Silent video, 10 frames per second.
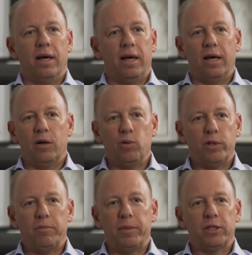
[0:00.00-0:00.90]
all
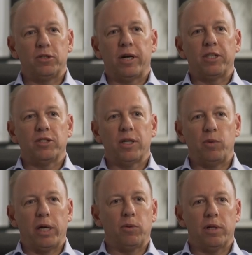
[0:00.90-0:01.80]
the administration
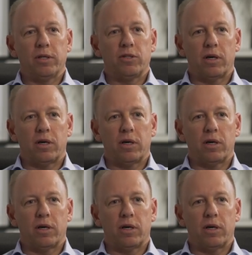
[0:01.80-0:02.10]
that went with it.